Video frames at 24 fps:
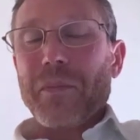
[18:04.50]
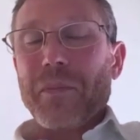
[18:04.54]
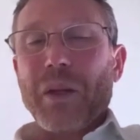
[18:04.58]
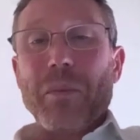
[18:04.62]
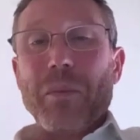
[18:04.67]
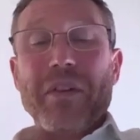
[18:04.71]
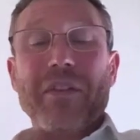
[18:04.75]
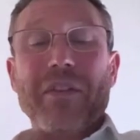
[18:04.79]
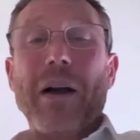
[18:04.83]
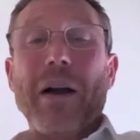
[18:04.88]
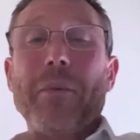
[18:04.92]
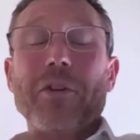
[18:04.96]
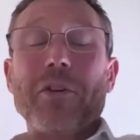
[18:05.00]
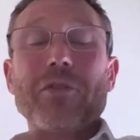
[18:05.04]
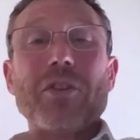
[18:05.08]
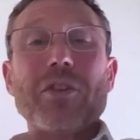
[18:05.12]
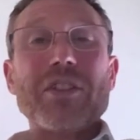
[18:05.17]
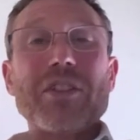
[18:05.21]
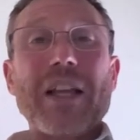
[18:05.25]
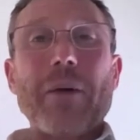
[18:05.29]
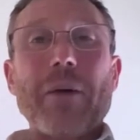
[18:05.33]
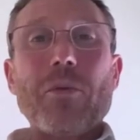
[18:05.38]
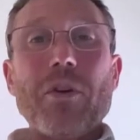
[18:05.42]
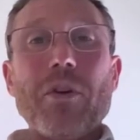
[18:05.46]
We've come across
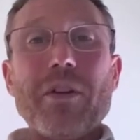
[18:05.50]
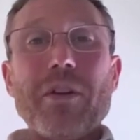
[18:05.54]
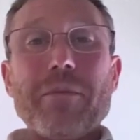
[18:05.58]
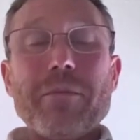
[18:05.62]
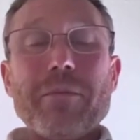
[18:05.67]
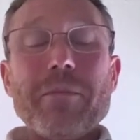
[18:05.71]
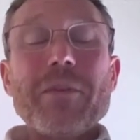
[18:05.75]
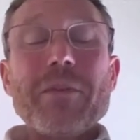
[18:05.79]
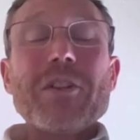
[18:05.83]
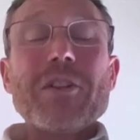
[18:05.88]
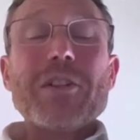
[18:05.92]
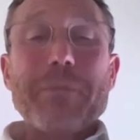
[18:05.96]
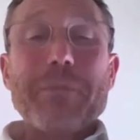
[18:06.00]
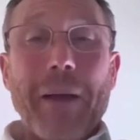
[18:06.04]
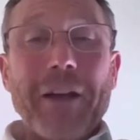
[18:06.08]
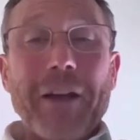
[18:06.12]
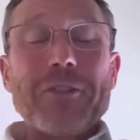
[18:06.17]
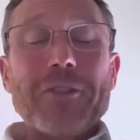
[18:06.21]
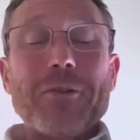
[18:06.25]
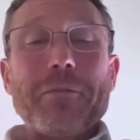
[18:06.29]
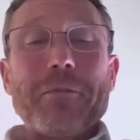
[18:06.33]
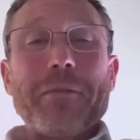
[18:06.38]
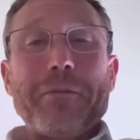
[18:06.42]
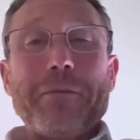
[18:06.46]
that word
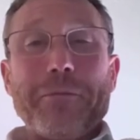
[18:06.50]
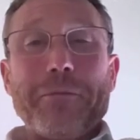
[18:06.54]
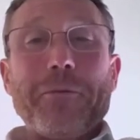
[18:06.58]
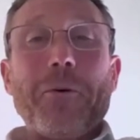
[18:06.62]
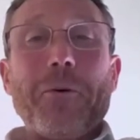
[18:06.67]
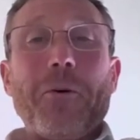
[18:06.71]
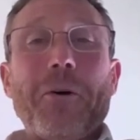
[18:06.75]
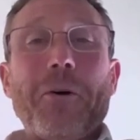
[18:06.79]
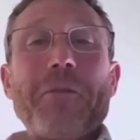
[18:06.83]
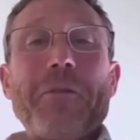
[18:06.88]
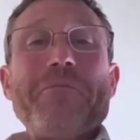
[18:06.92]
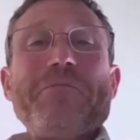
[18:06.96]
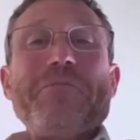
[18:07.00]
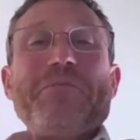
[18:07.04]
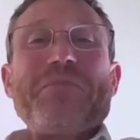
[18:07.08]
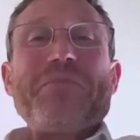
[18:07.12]
spectrum before